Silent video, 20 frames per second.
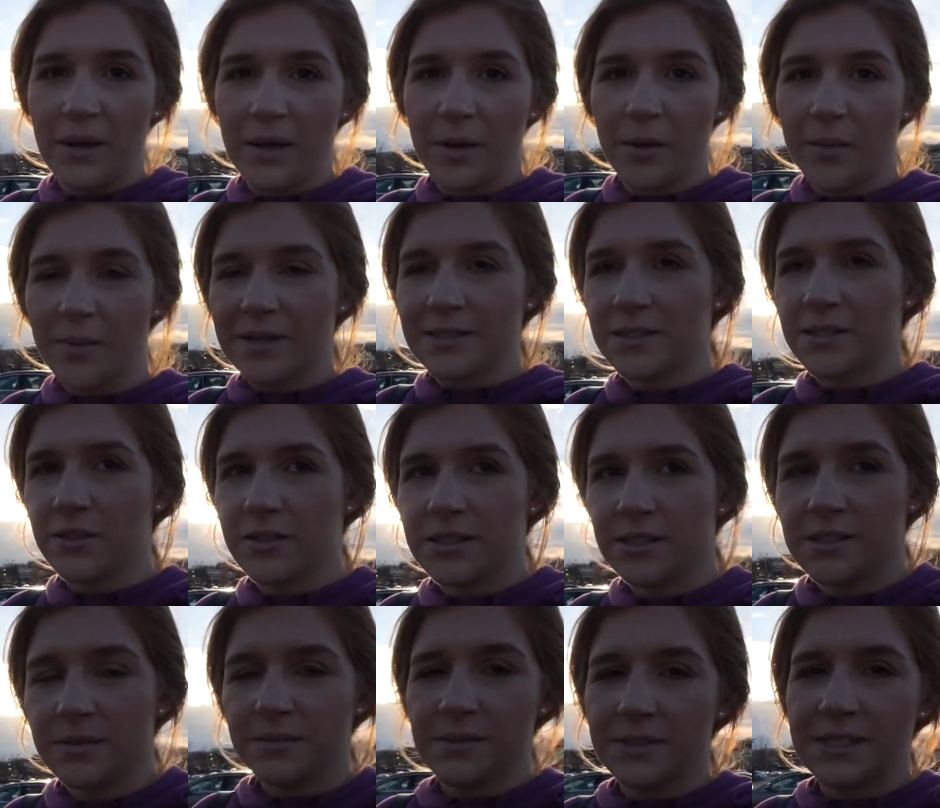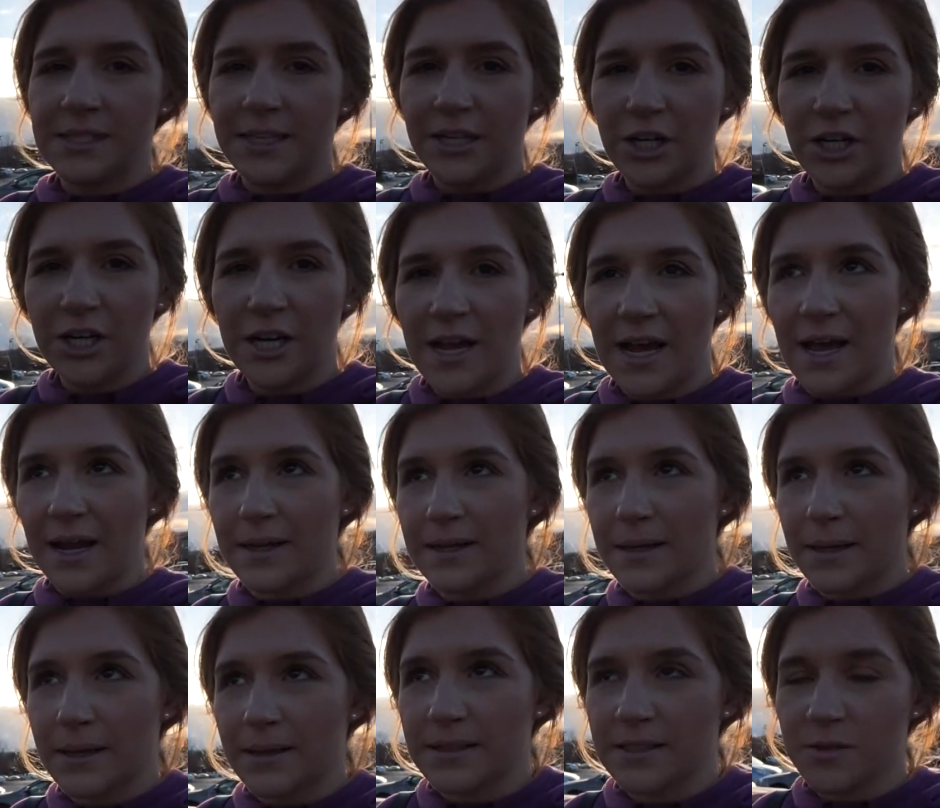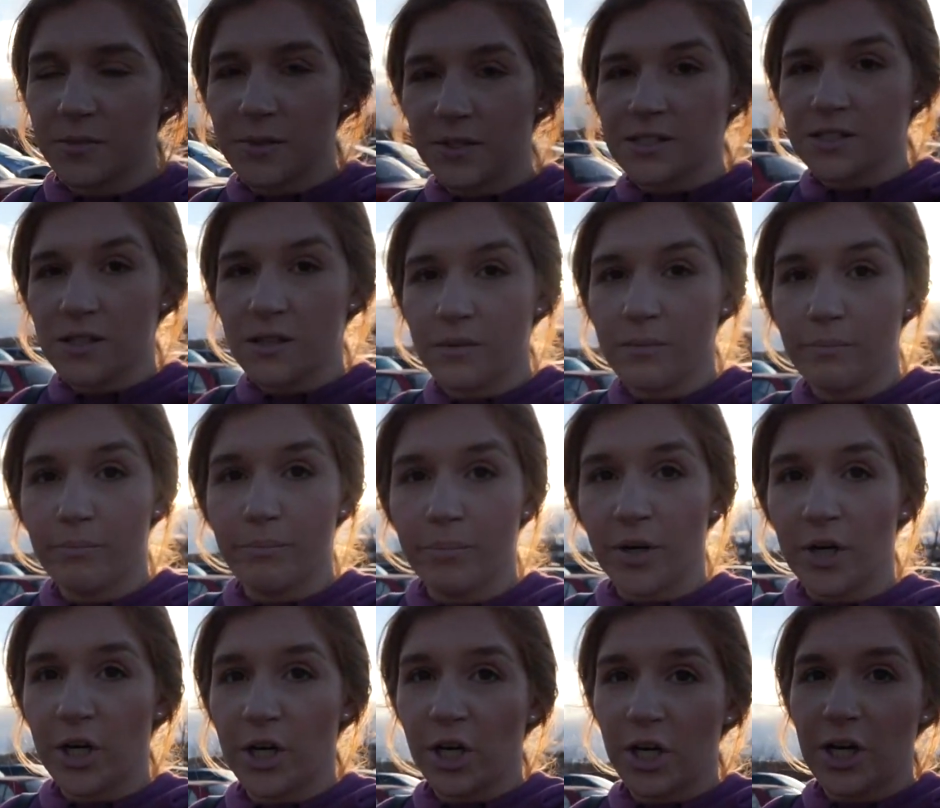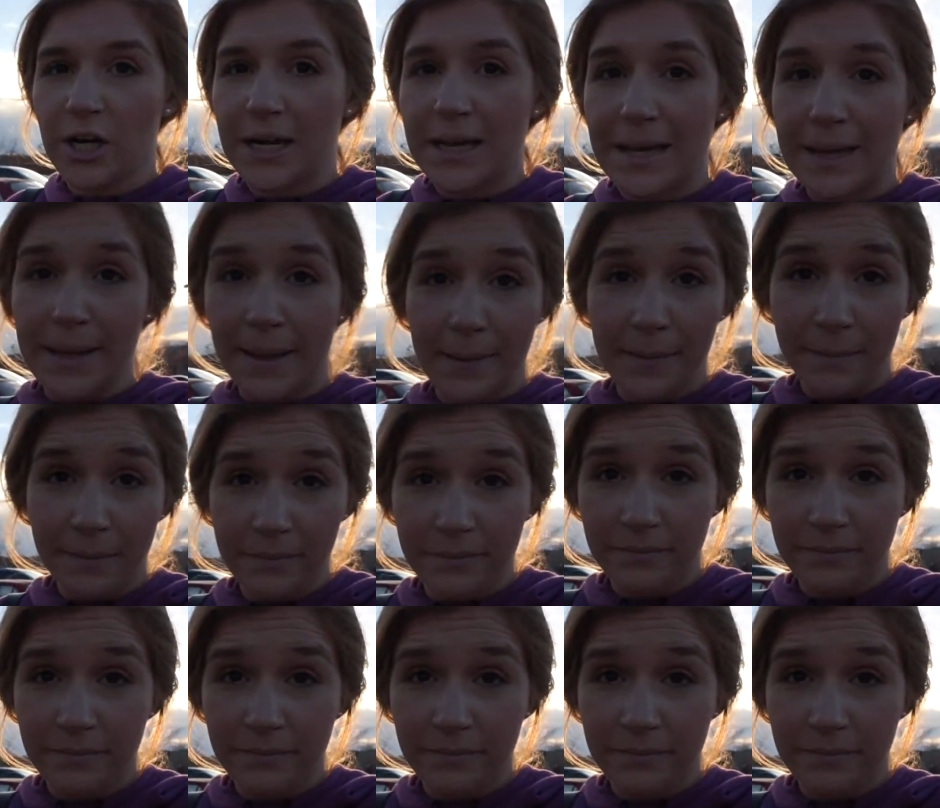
we are about to go get some dinner at this place called Burger M.